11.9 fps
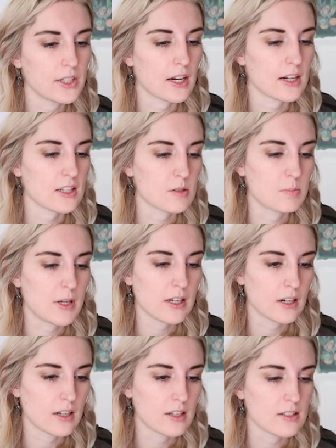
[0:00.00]
nice
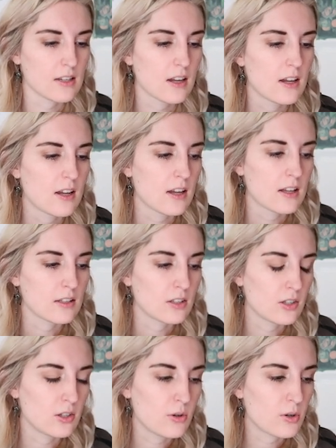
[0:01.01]
because
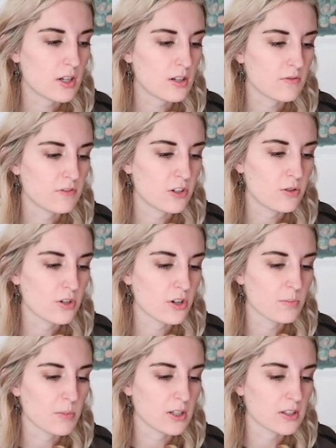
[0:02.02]
you can view
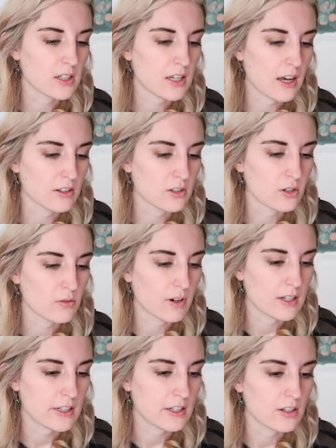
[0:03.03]
your monthly calendar
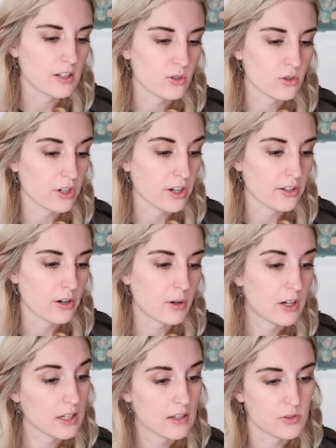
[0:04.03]
right here in Trello,
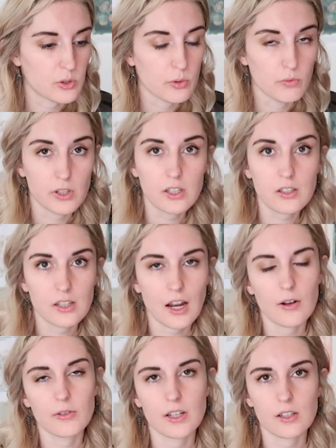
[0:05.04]
and it gives you a really good
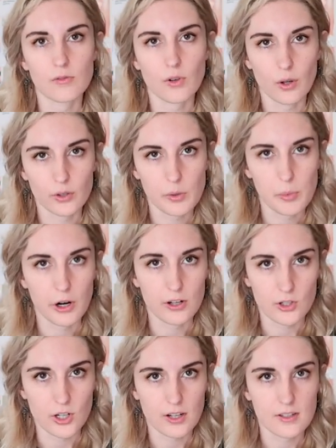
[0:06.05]
outline of all your
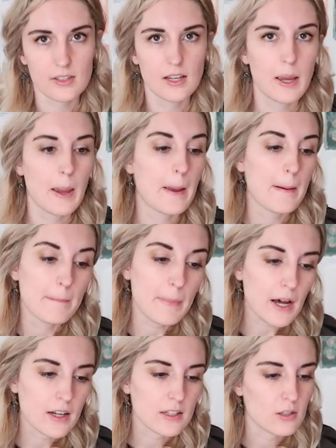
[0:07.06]
projects.
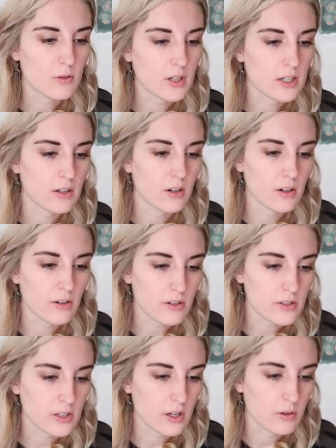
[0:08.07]
But you can
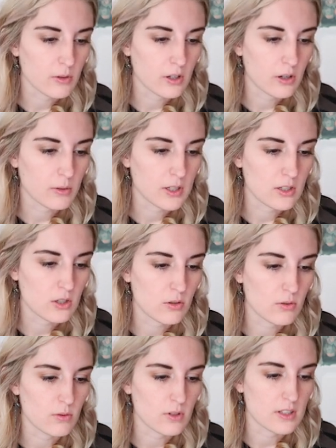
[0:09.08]
also go
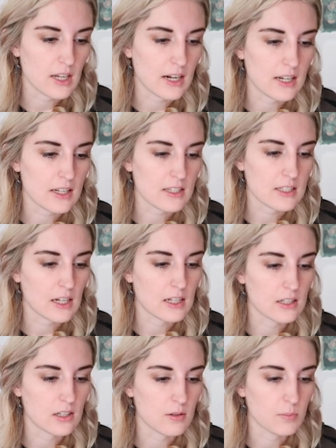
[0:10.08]
into settings
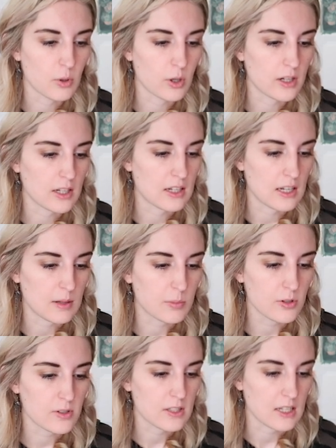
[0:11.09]
and put
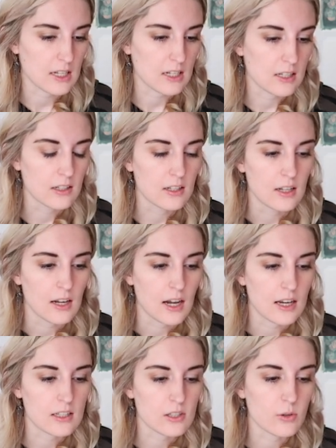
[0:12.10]
enable sync,
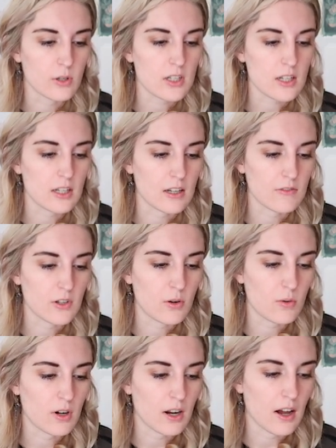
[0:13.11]
and it's going to give
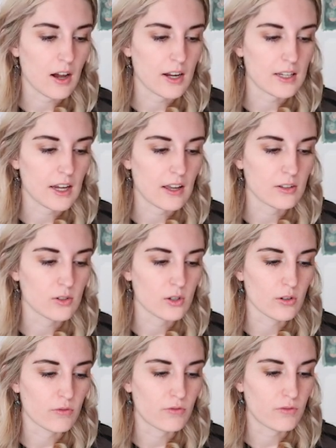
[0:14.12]
you an
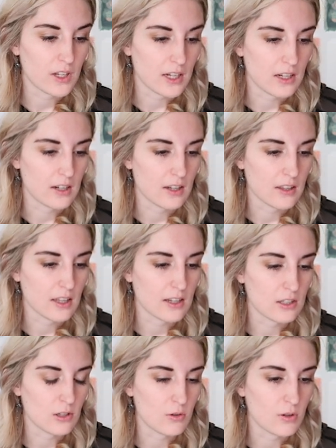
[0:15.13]
iCalendar feed
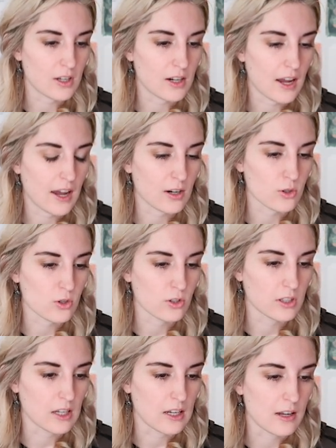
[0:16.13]
that you can
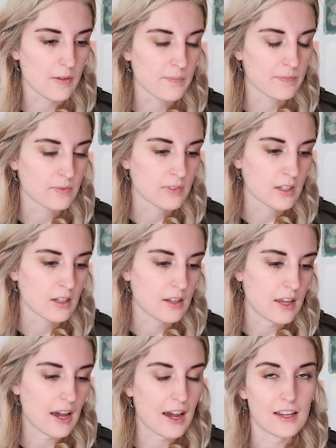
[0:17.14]
actually
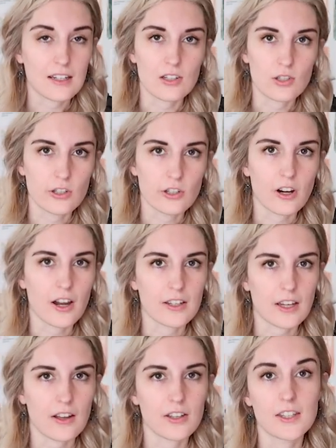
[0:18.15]
add into your
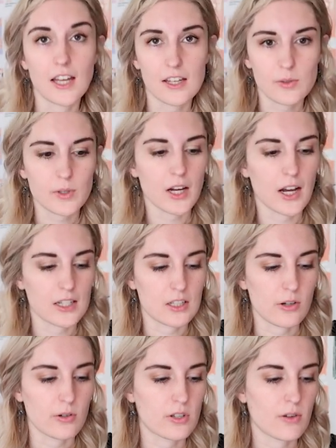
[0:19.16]
iCal. And that's what I
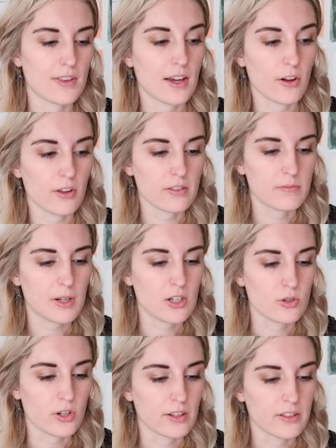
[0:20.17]
do, so that all of my
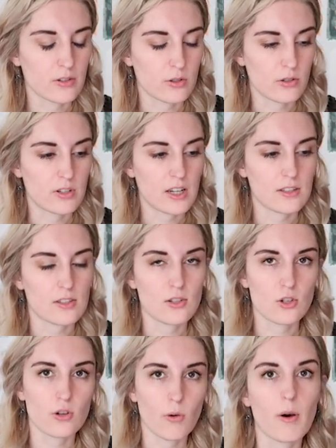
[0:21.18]
Trello due dates
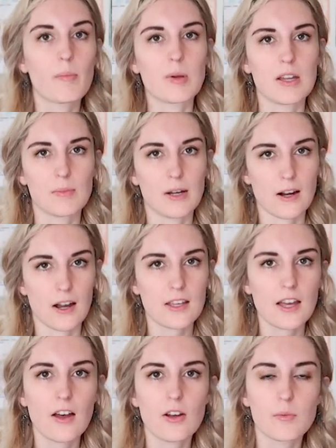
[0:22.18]
show up in my
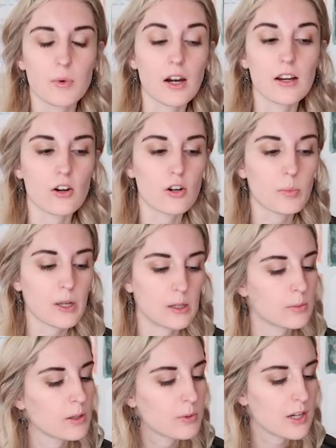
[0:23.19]
iCal, and when I go to
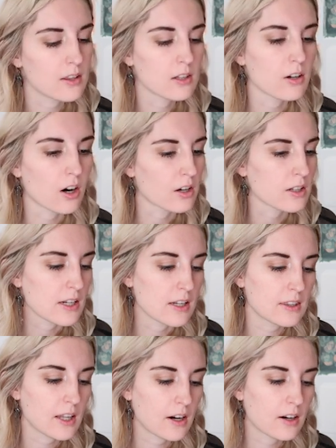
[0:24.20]
plan my week, they're already
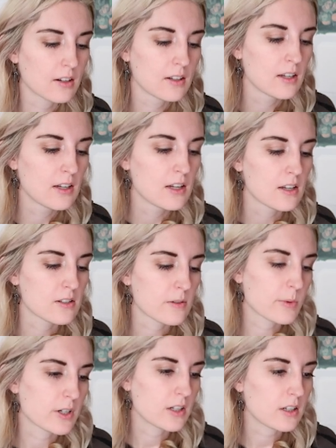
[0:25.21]
in there.
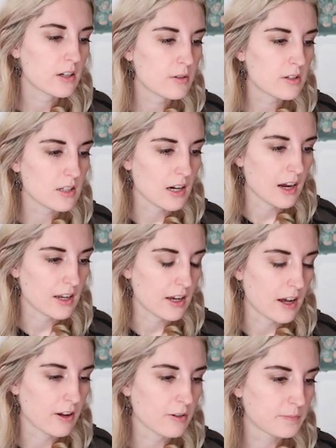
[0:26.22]
So we're going to go into
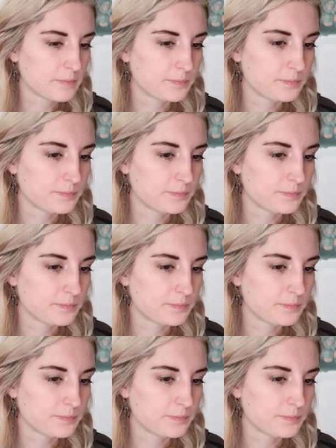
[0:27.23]
iCal.